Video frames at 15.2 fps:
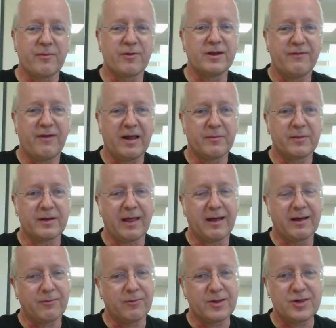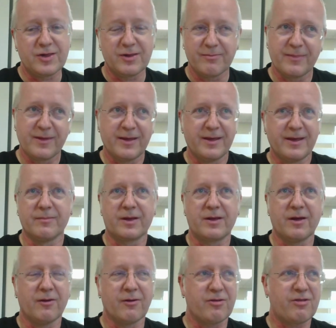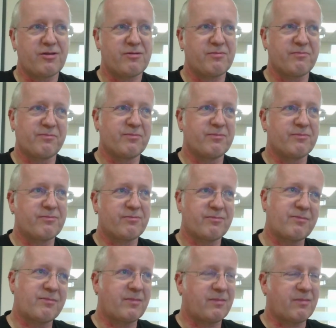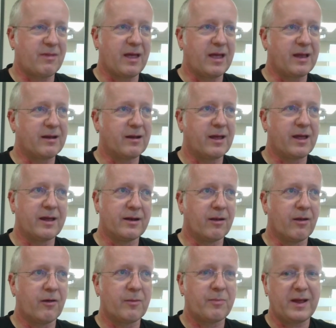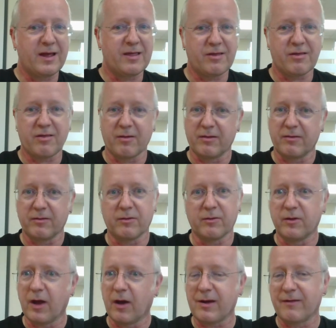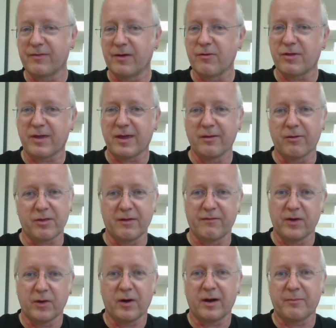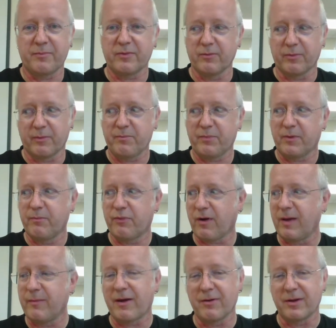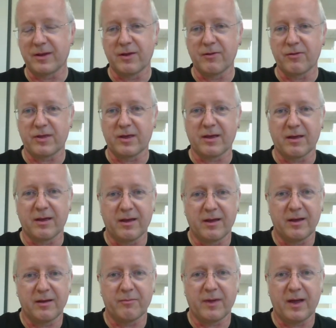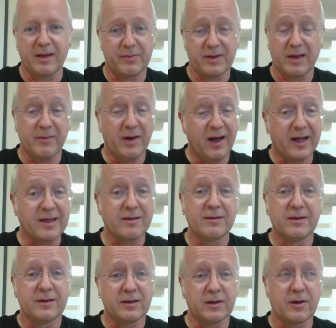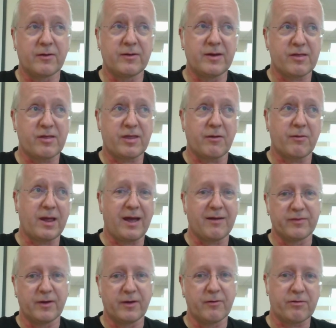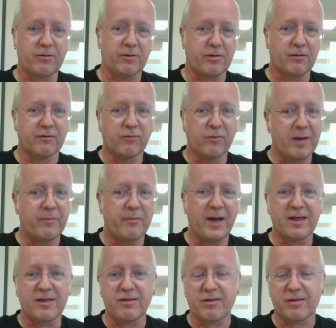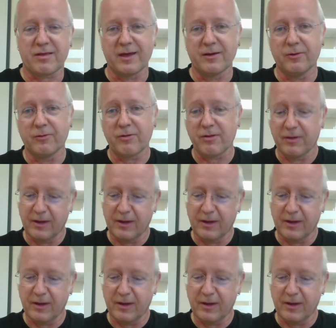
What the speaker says: development language, because in a lot of places you don't have those skills. If you are primarily using IBM I, you don't necessarily have those sort of web-based skills.